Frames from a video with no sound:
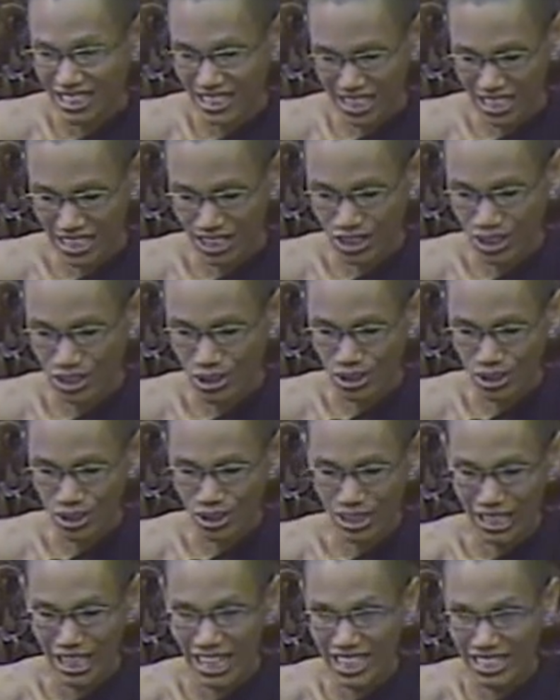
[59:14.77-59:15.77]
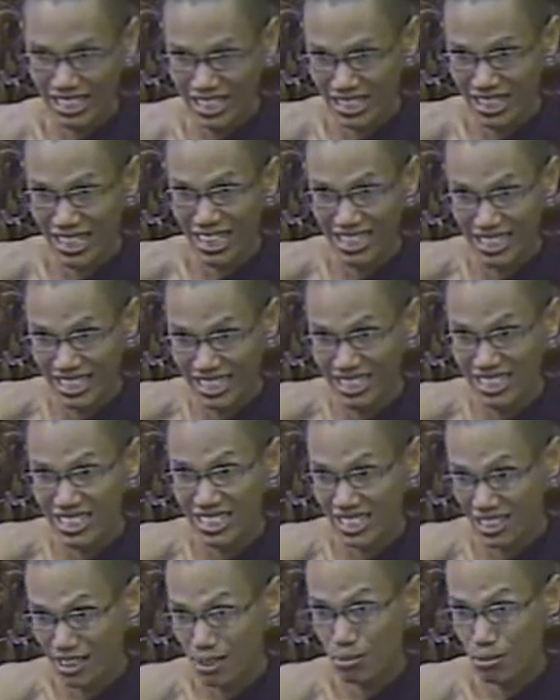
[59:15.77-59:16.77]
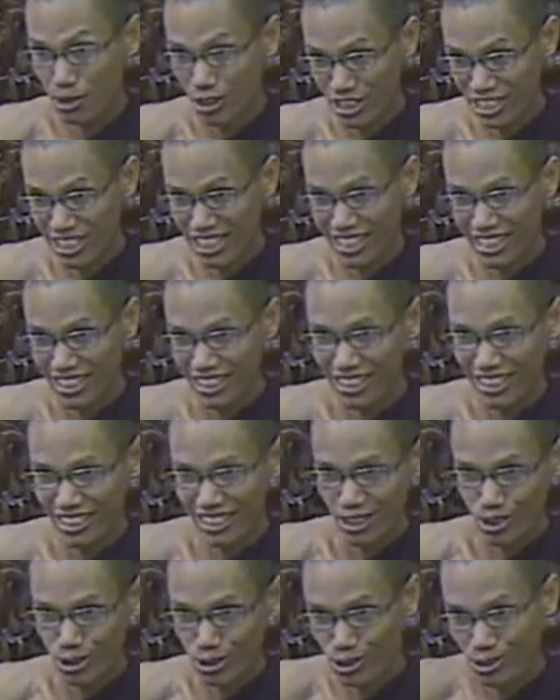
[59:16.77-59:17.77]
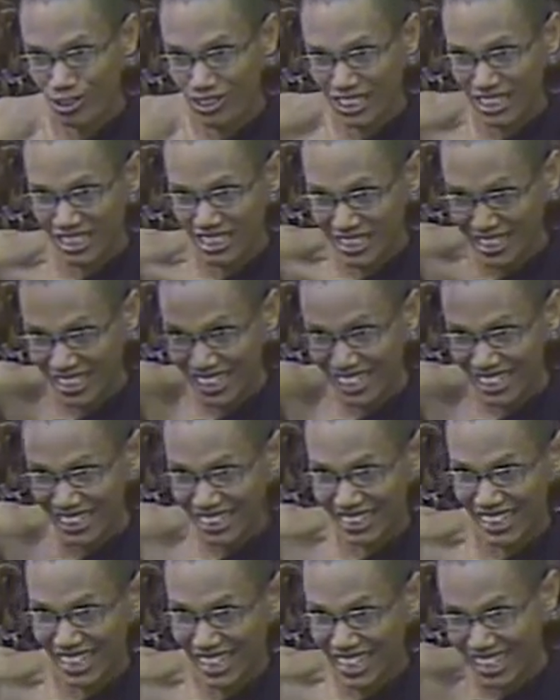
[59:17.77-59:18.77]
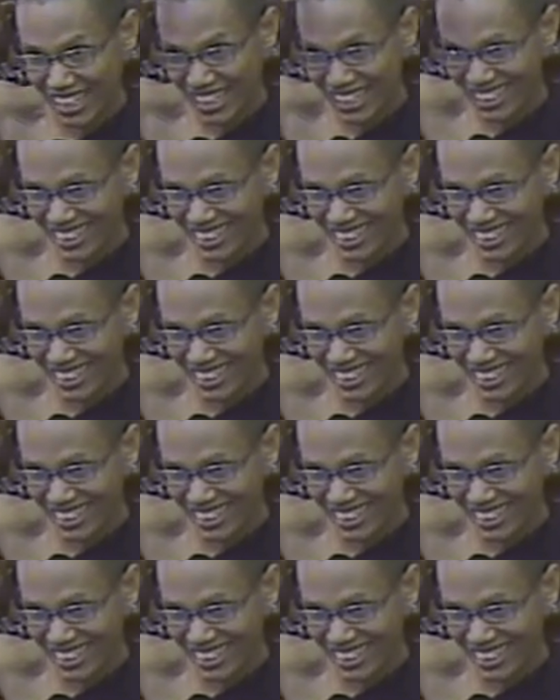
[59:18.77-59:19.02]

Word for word: Uh, so high, highest emotion. Tune is like that.